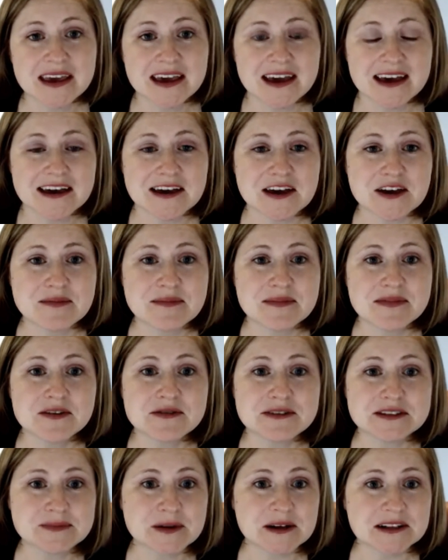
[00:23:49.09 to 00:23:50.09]
The
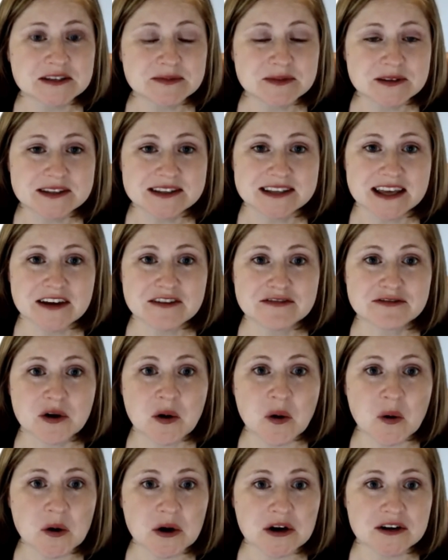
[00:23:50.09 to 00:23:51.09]
responsible self
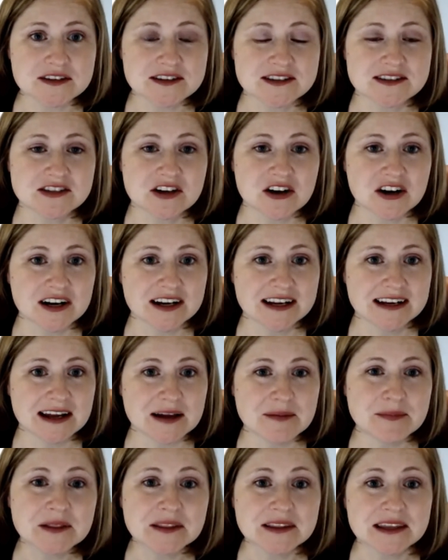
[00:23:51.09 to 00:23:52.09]
course started, I
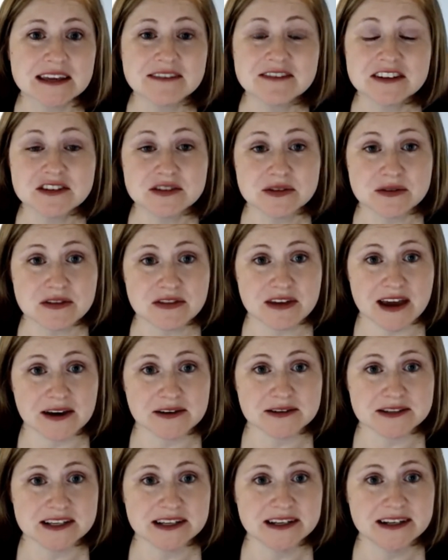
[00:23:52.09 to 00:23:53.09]
believe, in
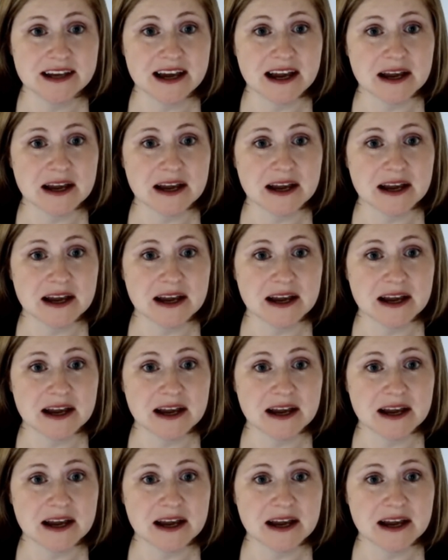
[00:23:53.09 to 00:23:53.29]
2000.